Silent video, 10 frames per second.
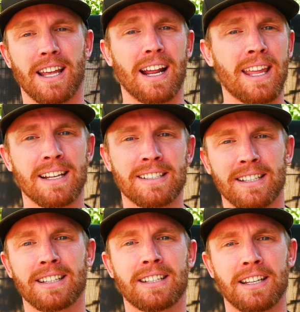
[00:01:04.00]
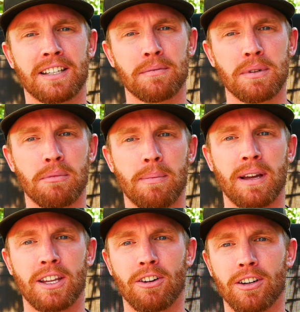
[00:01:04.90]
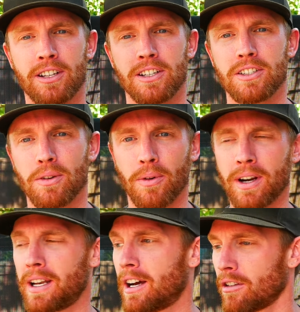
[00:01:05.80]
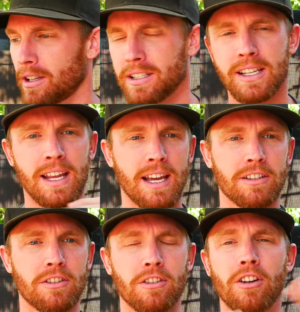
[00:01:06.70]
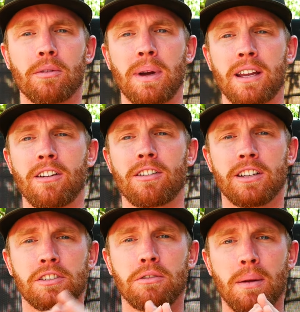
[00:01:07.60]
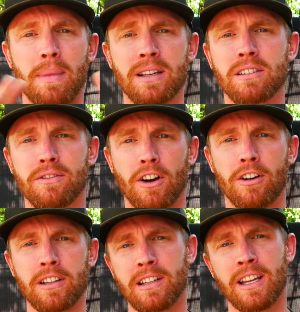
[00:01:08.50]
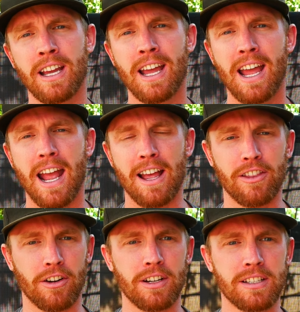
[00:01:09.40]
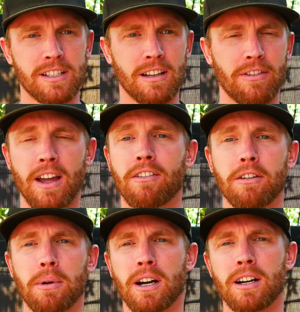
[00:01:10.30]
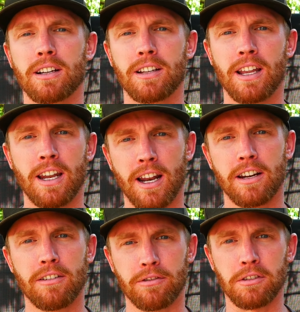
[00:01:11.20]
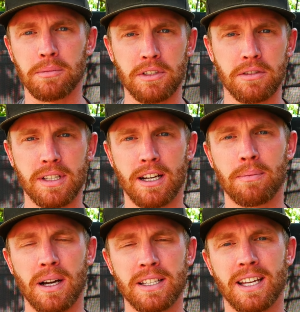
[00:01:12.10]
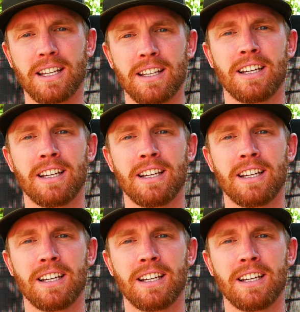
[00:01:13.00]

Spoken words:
that. I can't set the tent up in my backyard because right now Lindsay has turned our backyard into a massive garden and there is stuff everywhere and not enough room to set up a tent.